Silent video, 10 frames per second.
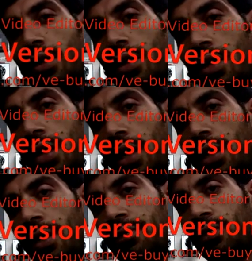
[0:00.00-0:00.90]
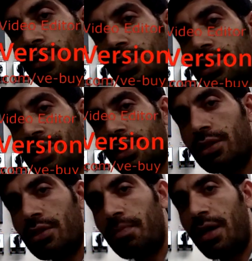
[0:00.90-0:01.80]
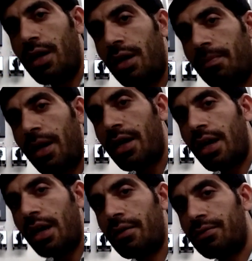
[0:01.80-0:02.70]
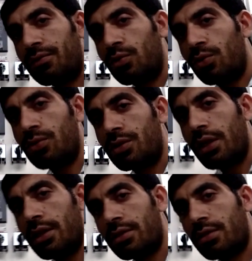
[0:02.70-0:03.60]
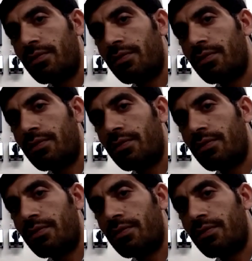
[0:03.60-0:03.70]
I have two conditions. I have two things.